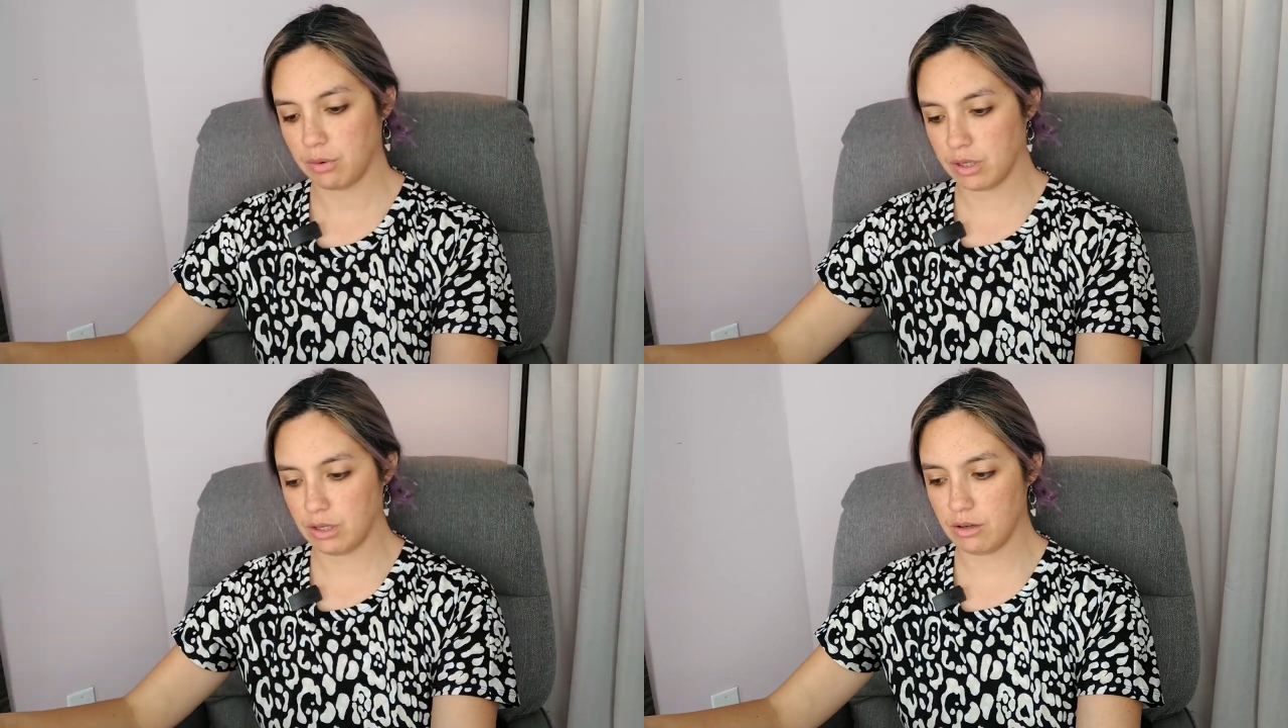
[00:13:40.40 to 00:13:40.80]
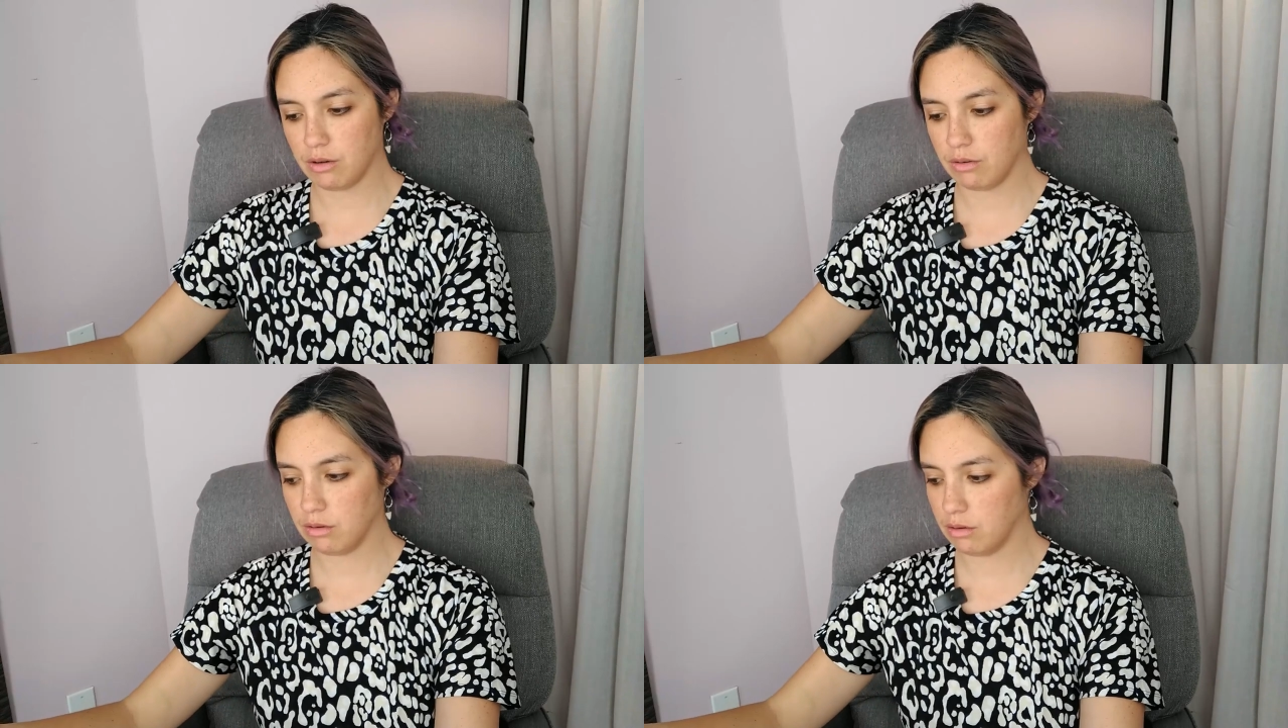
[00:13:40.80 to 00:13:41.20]
1,
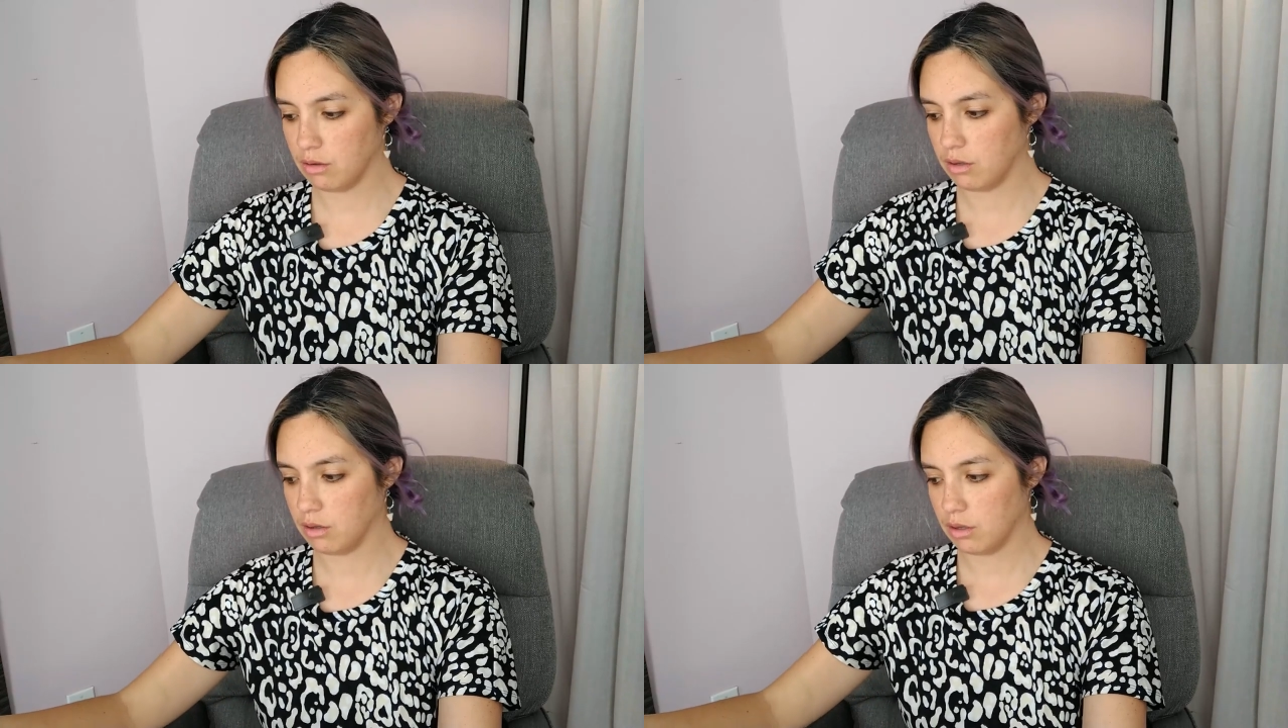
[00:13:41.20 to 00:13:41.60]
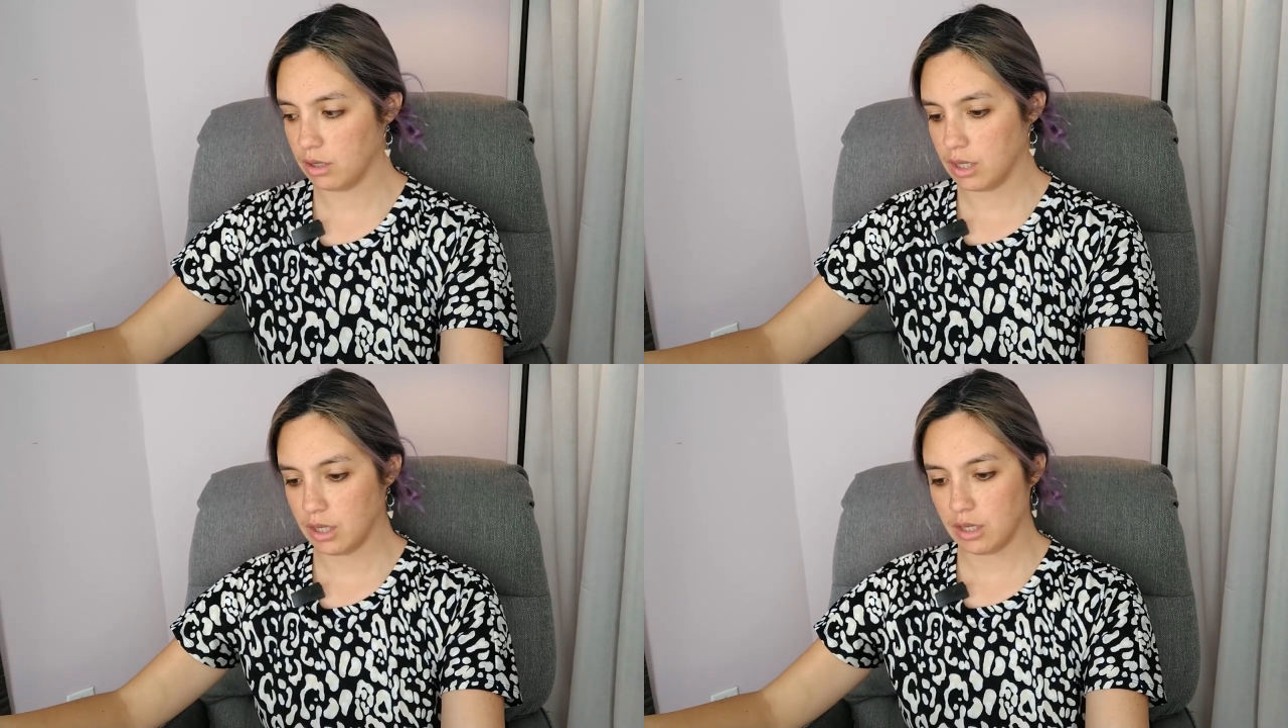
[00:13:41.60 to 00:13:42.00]
2.
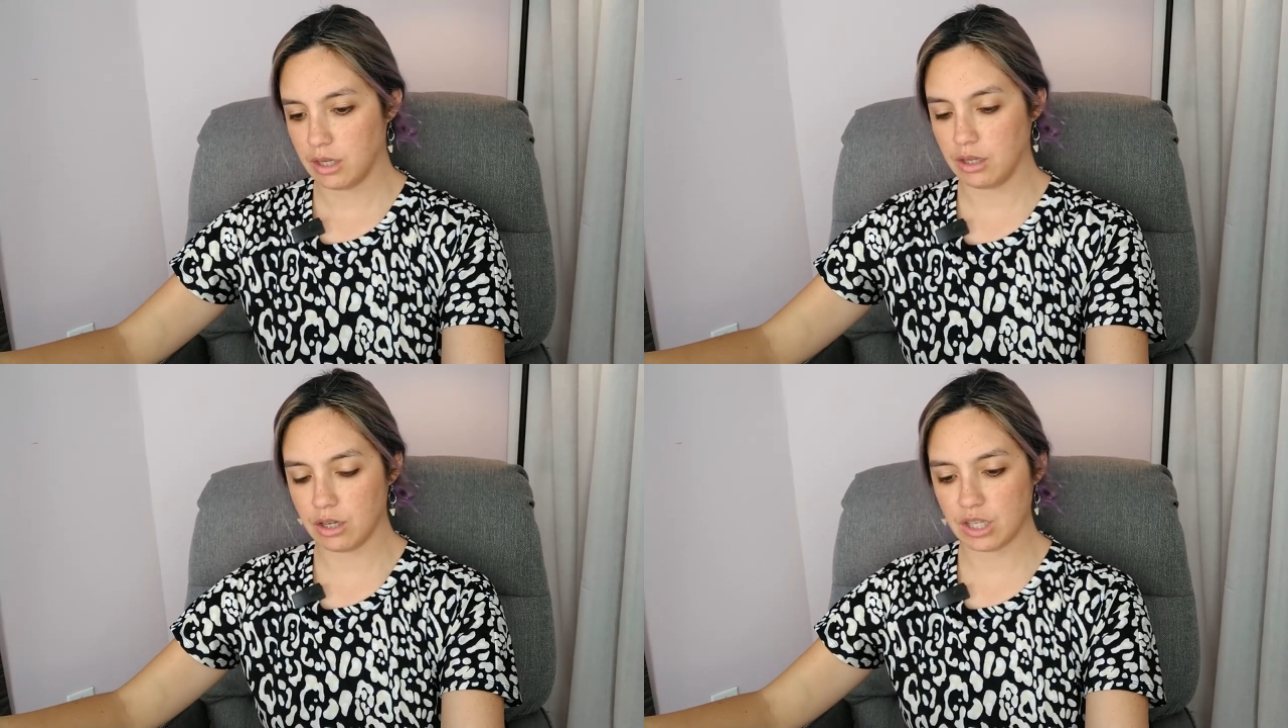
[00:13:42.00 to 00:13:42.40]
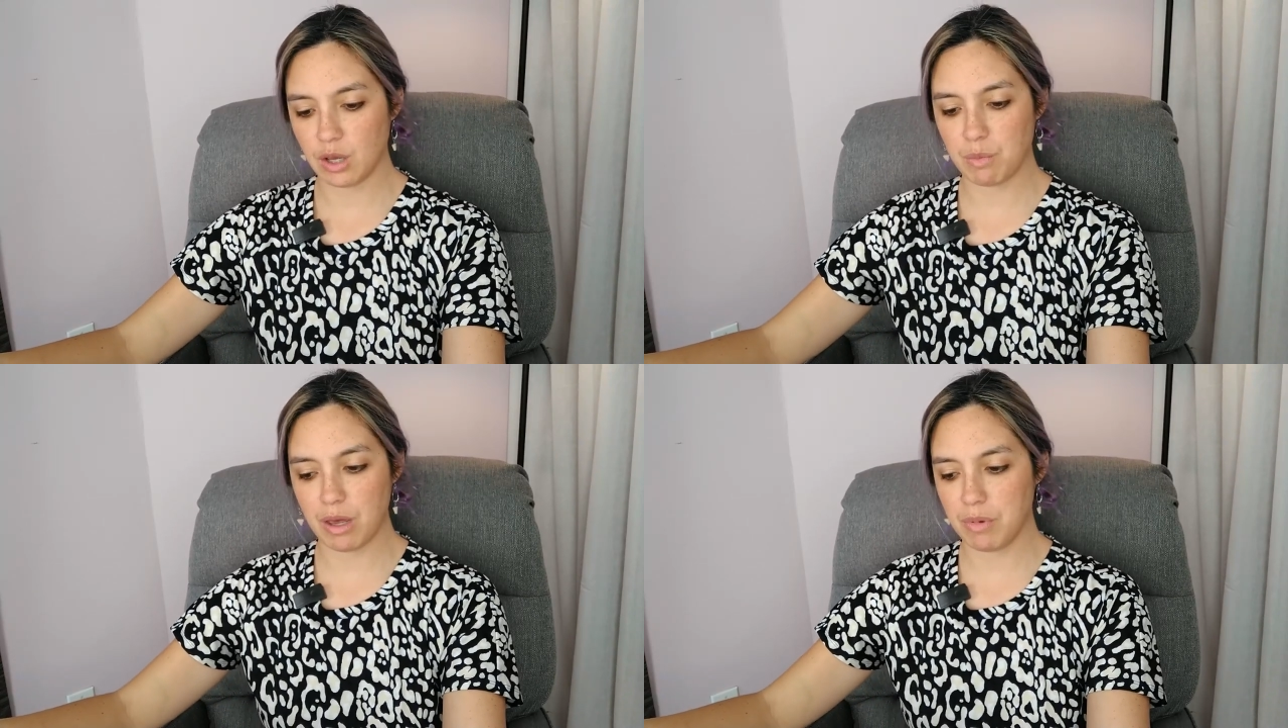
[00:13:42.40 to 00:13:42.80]
It looks
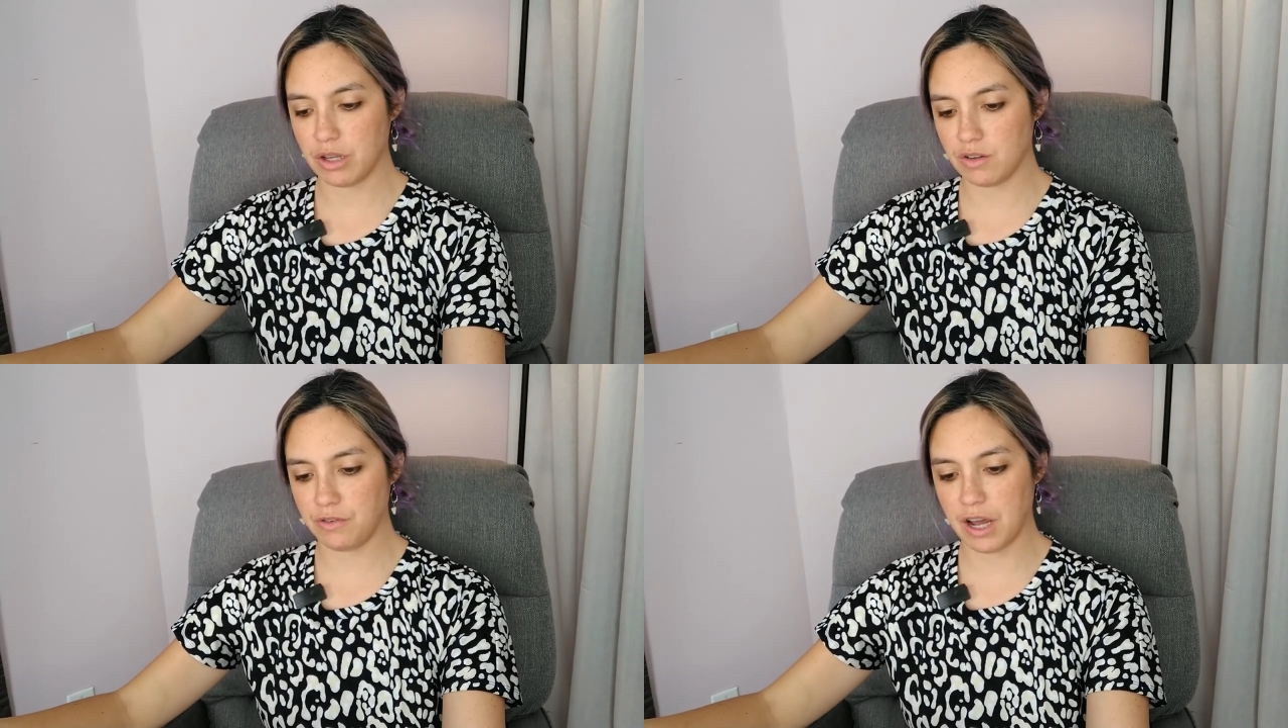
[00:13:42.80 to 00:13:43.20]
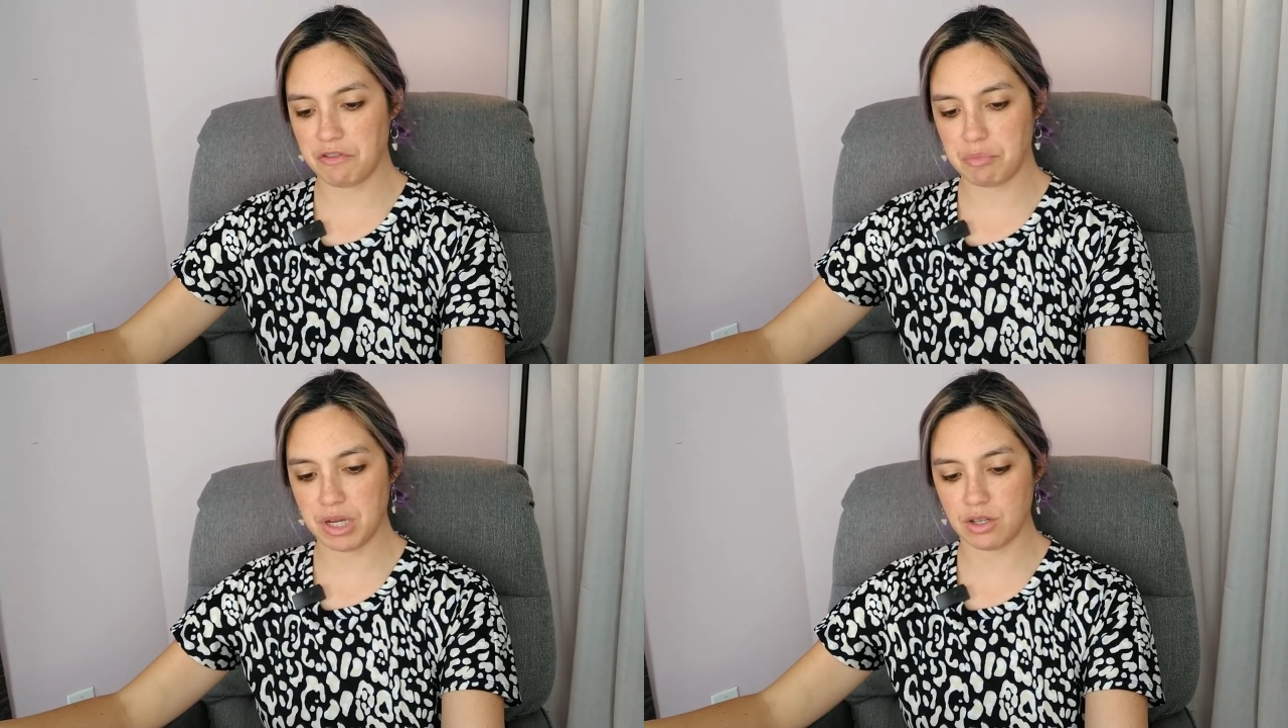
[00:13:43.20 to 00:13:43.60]
like maybe it's
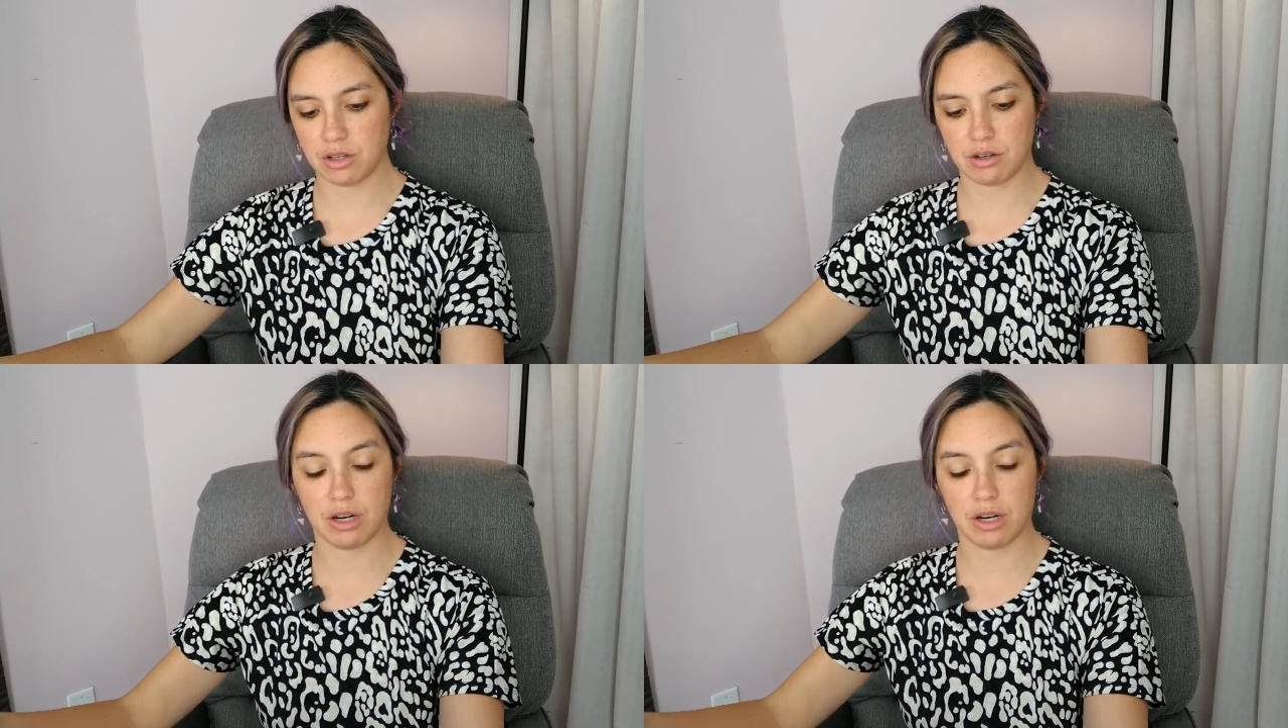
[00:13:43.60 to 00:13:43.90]
5 pages